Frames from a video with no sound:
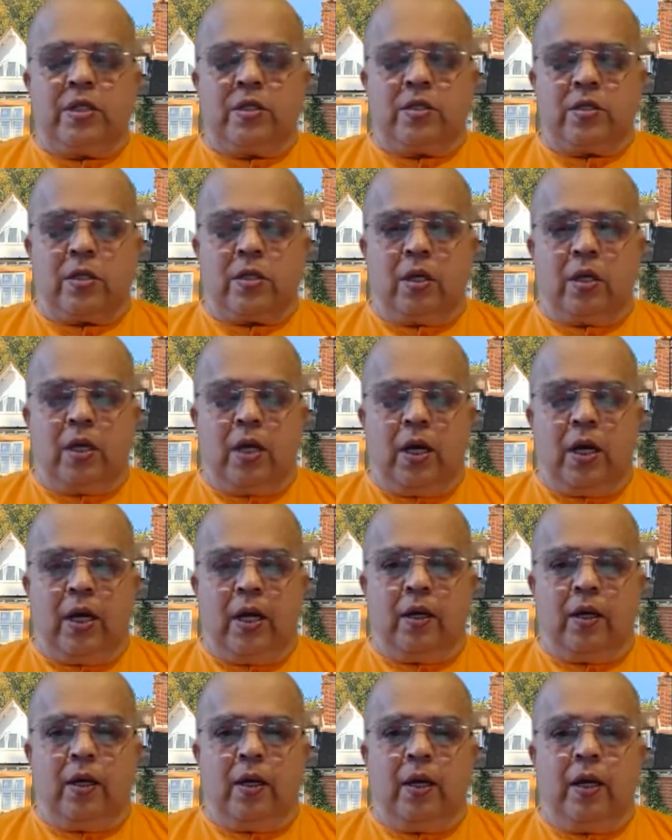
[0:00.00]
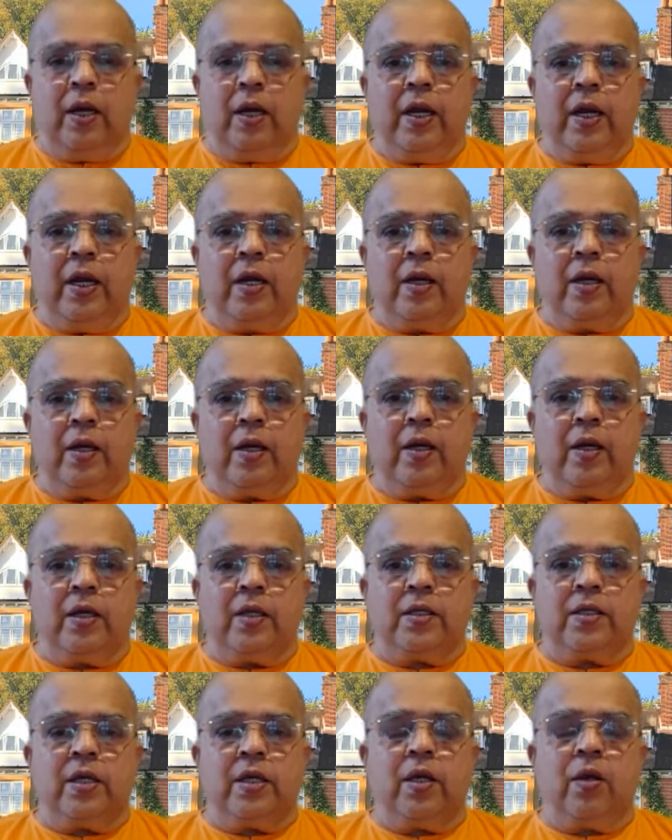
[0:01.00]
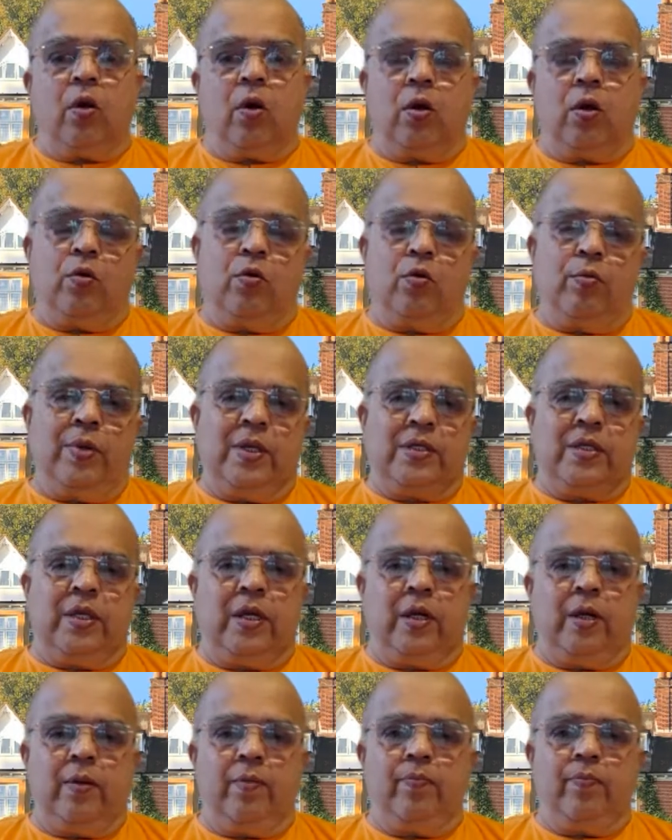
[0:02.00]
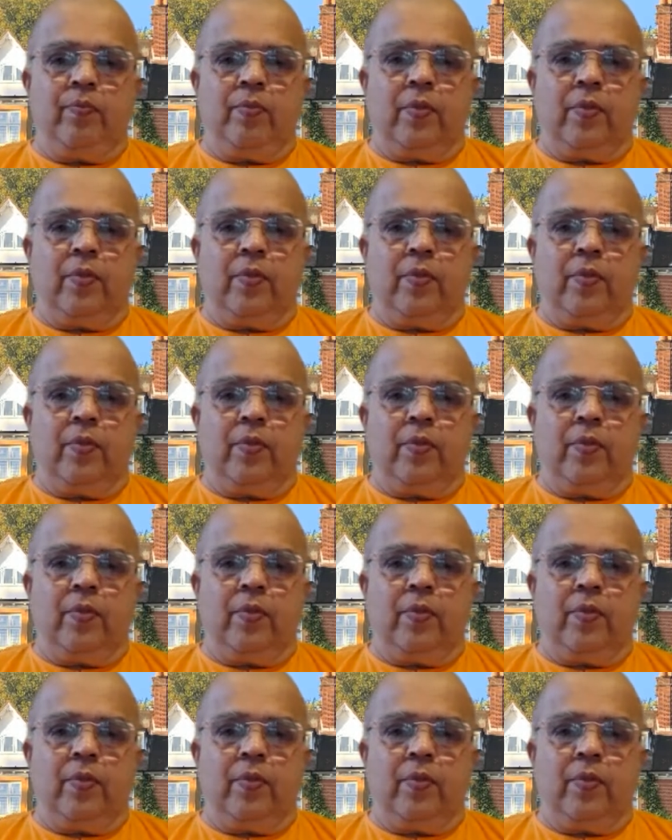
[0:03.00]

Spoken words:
are in increasing, or you may say